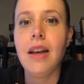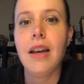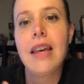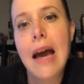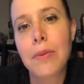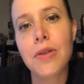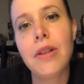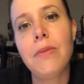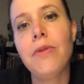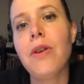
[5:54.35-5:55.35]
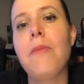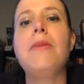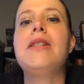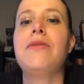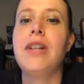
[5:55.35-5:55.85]
capture them from
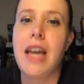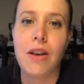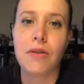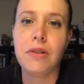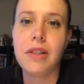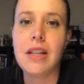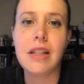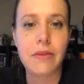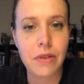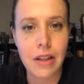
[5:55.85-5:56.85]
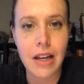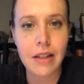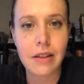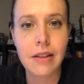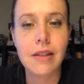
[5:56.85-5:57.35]
different angles and different
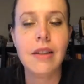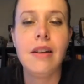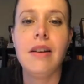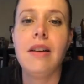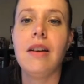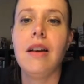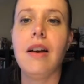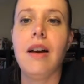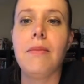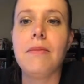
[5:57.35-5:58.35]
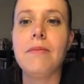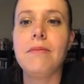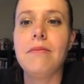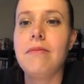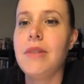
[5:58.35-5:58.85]
lights.
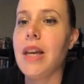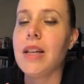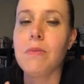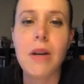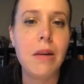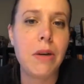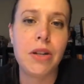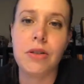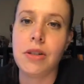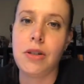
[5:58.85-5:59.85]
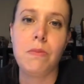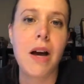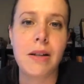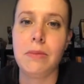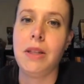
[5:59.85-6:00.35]
Take as many pictures as you
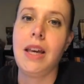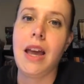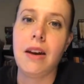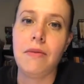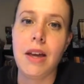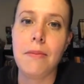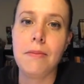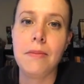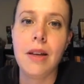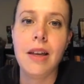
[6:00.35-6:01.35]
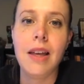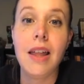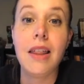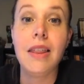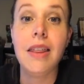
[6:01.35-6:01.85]
possibly can of them.
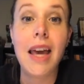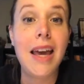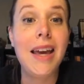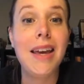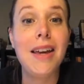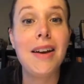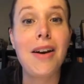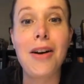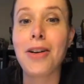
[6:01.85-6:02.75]
They are